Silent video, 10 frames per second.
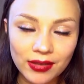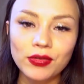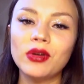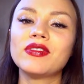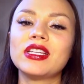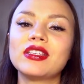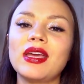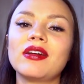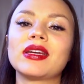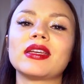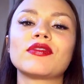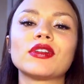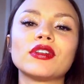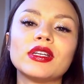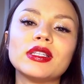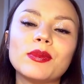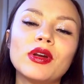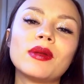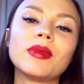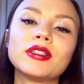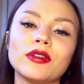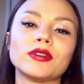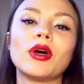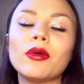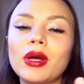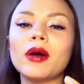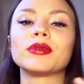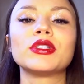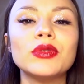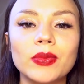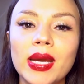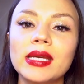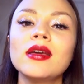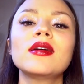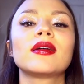If you're a vegetarian, if you're looking to put on muscle, tone up, lose weight,